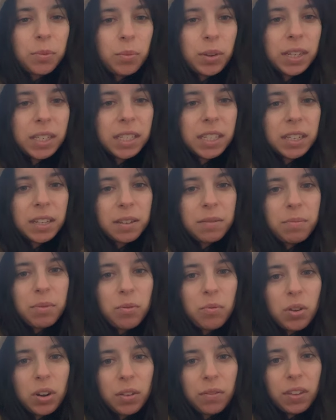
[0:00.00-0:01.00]
winter,
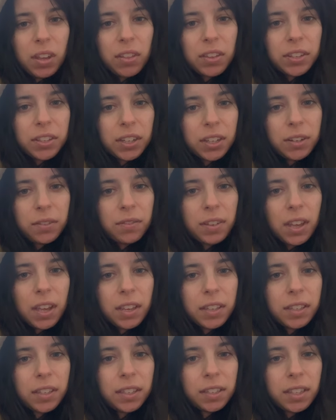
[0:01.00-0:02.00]
but one of the other side
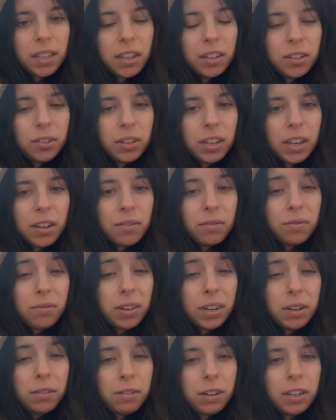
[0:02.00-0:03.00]
effects is that you get
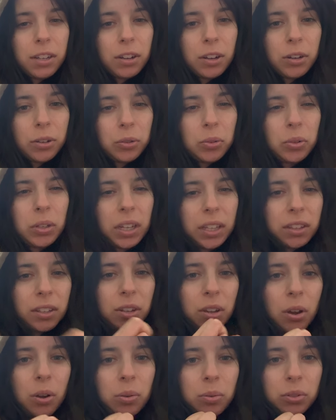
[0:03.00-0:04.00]
really, really cold. Like the
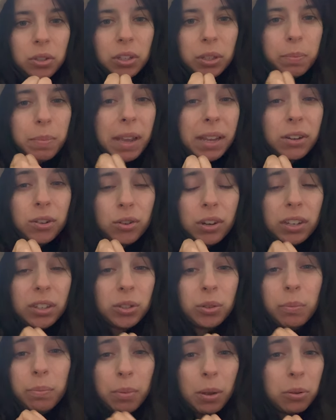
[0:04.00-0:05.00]
cold just
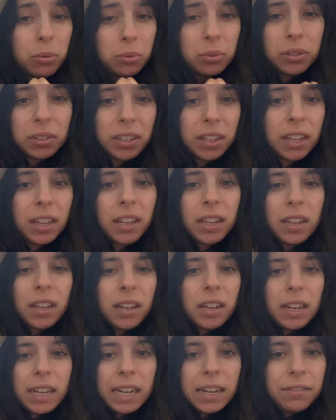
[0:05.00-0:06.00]
penetrates your bones.
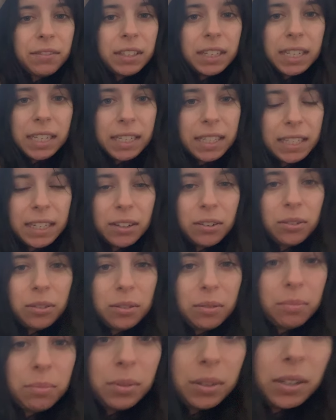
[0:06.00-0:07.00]
I have the heating
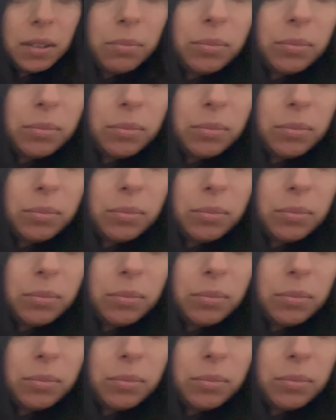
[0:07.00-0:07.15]
on, but I'm